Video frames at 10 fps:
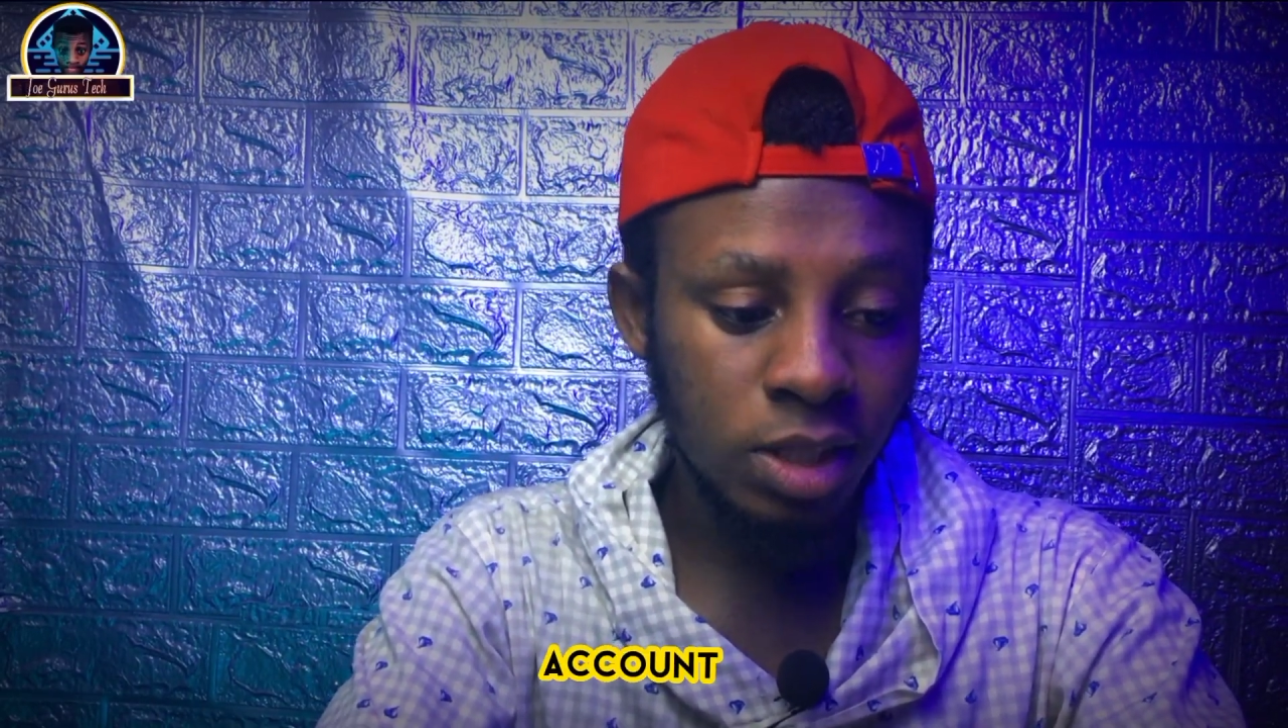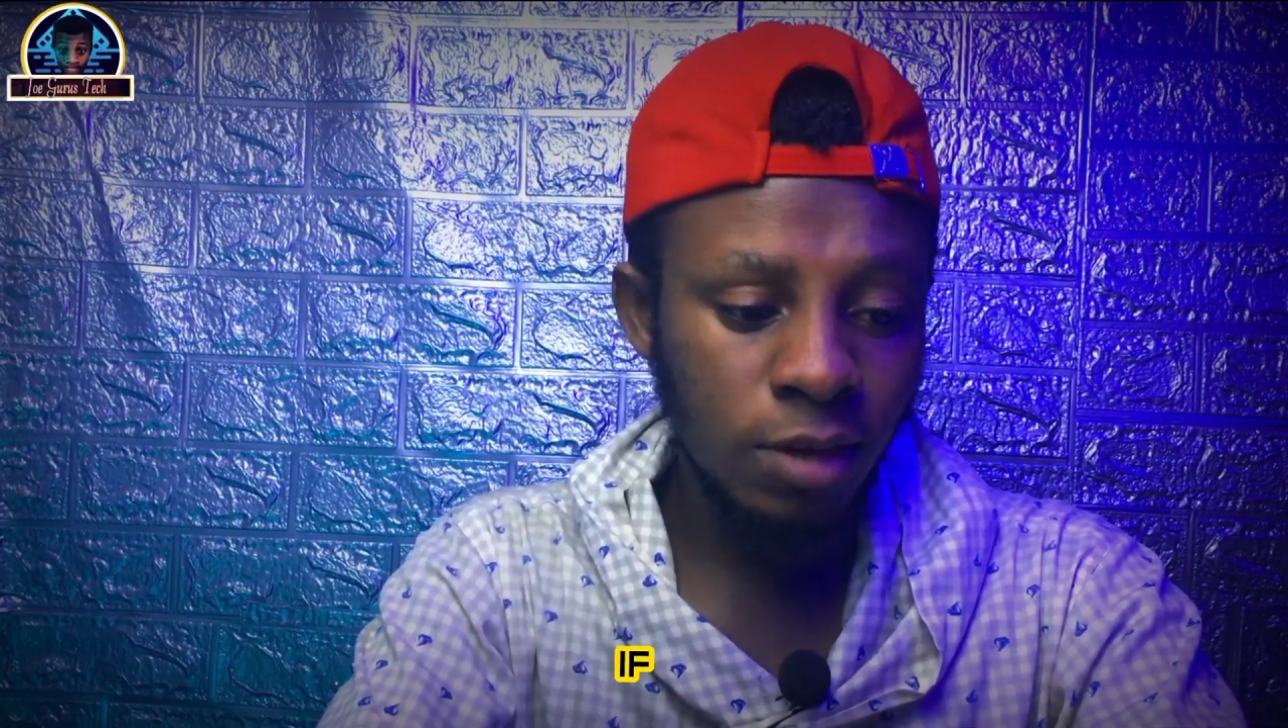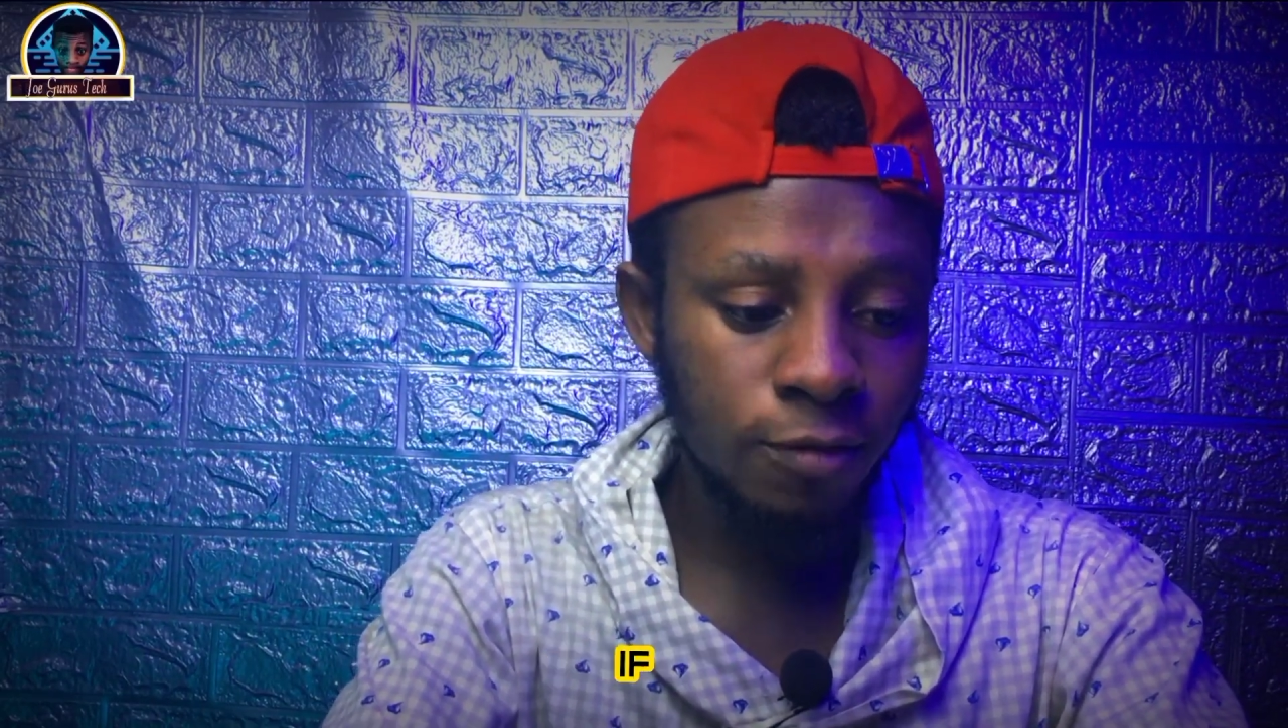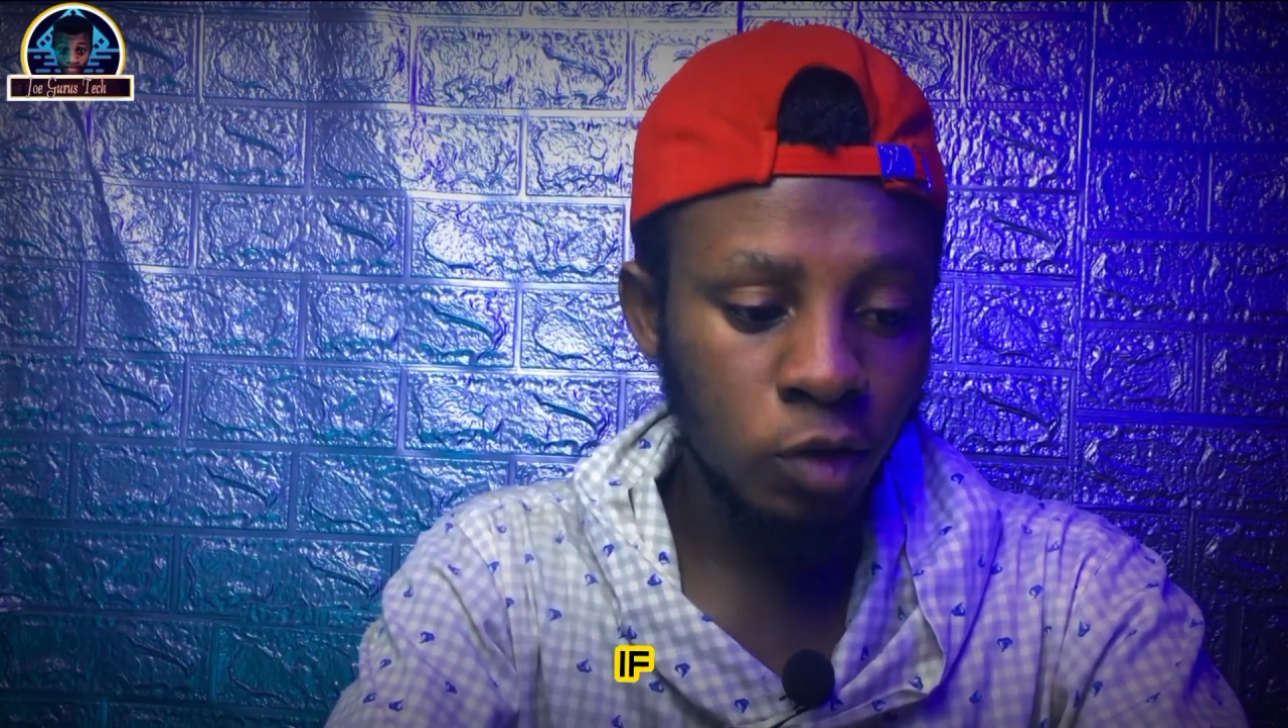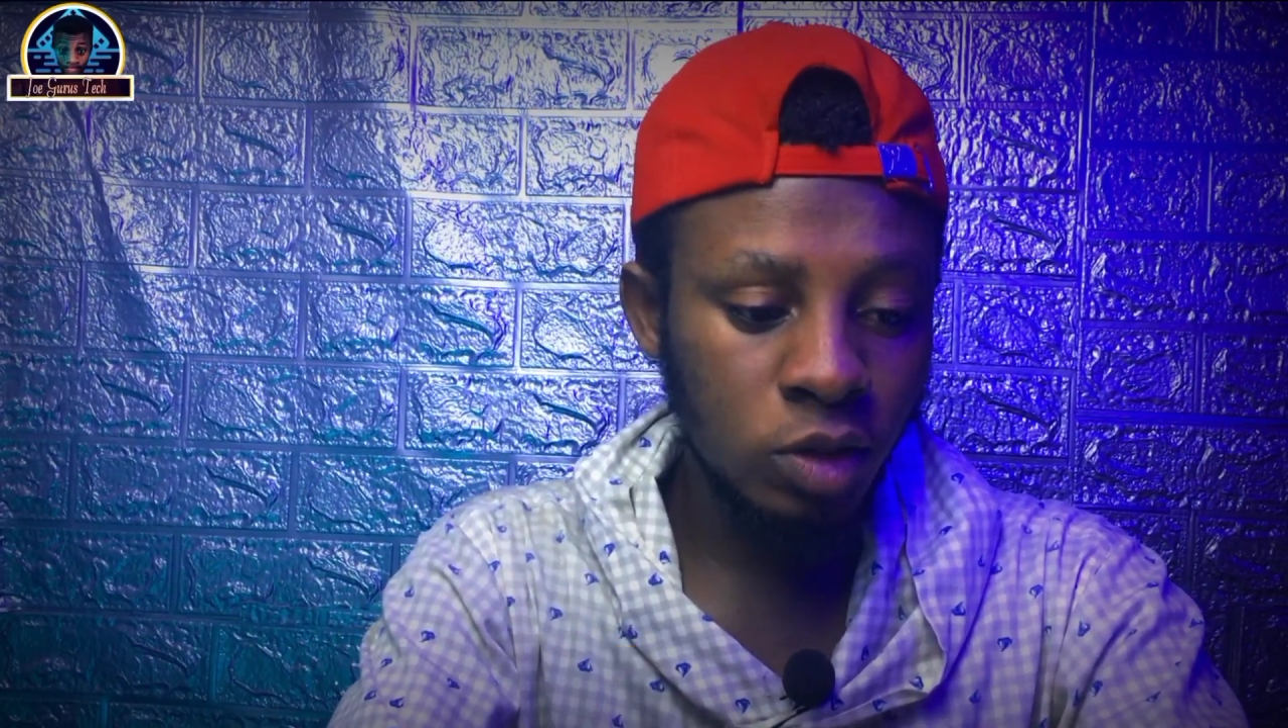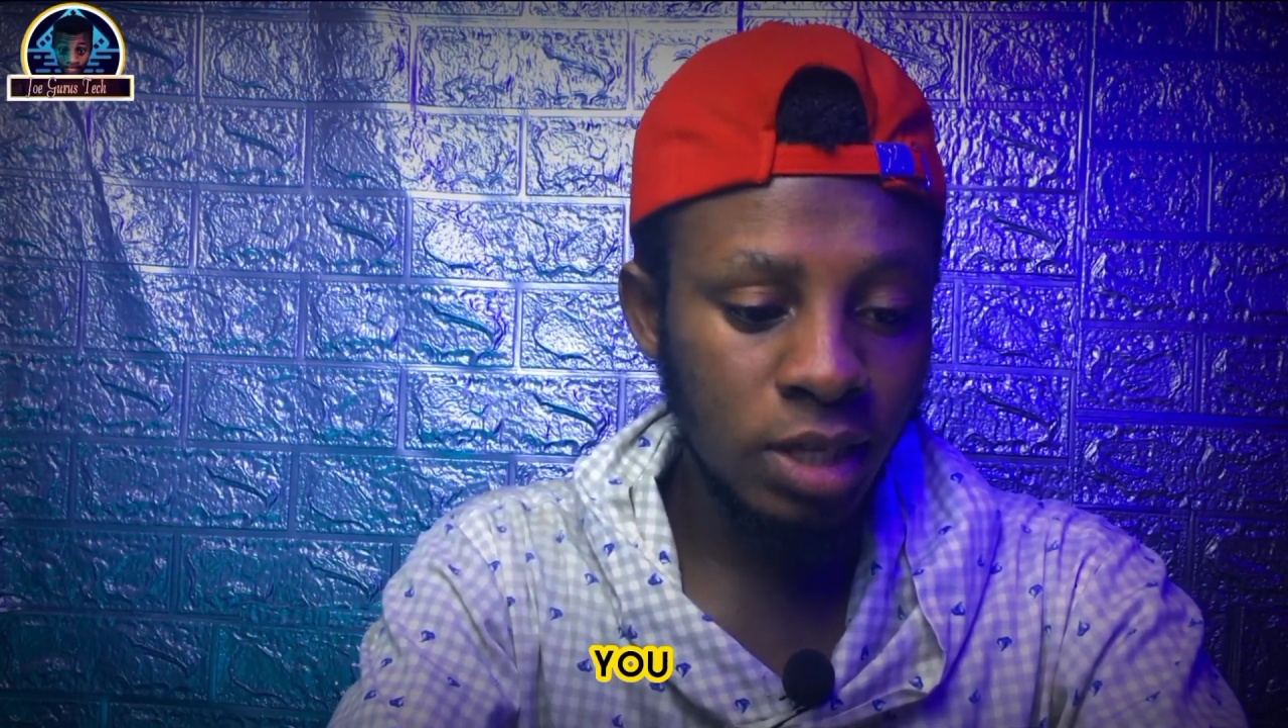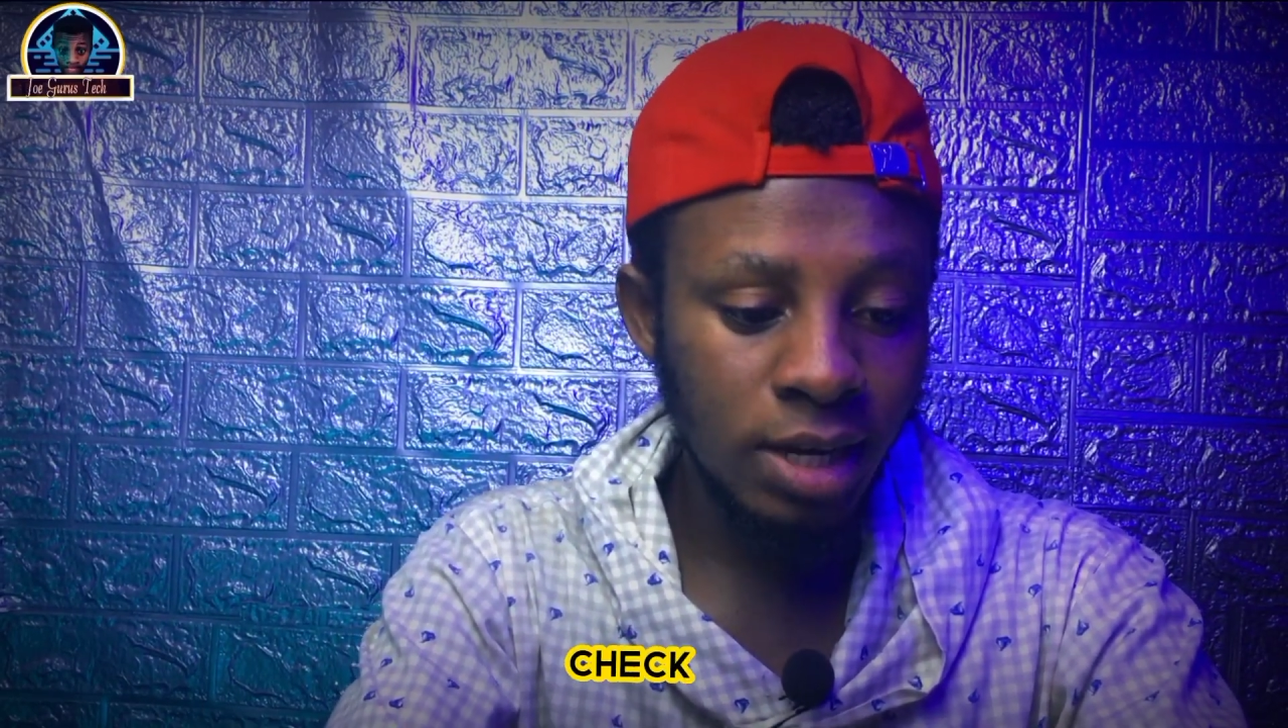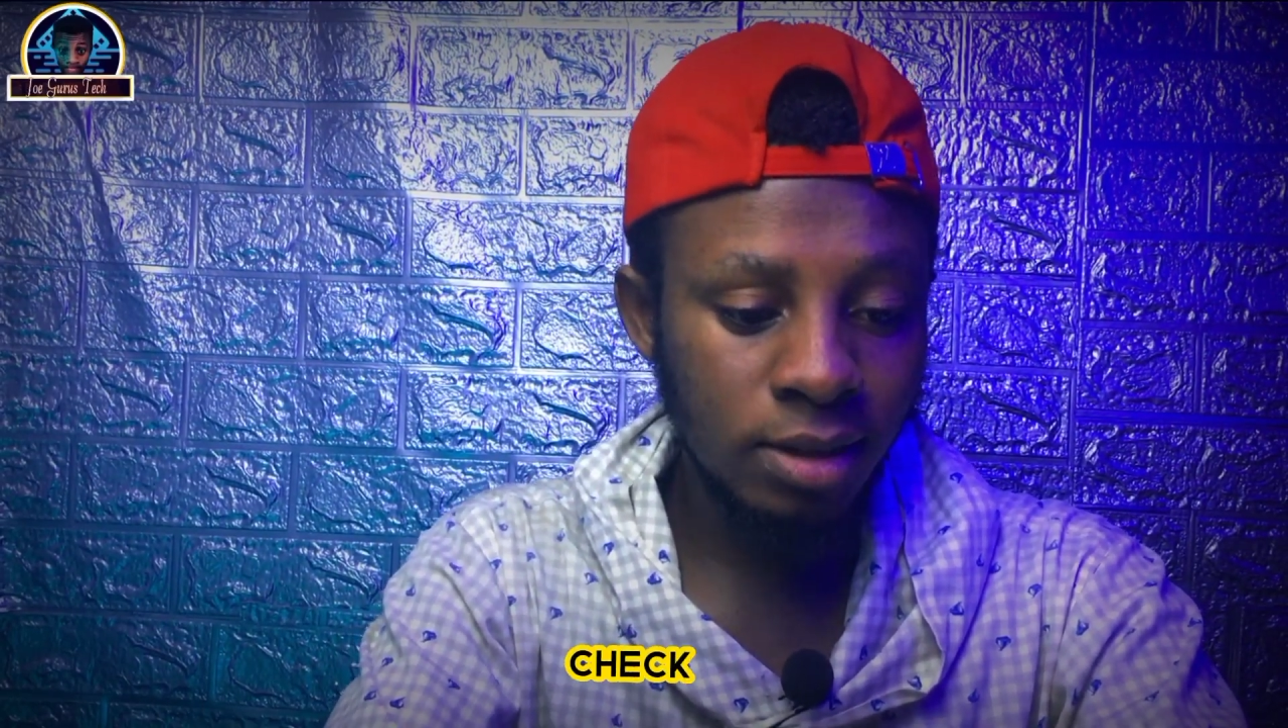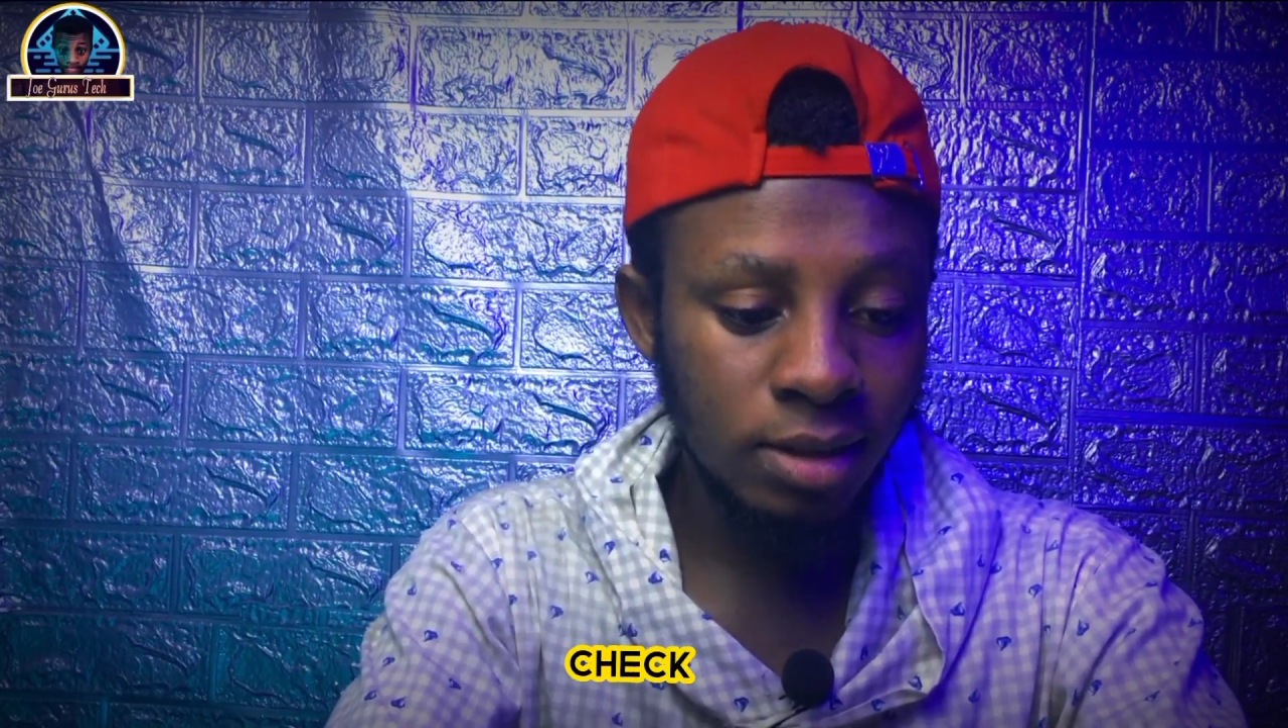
if you check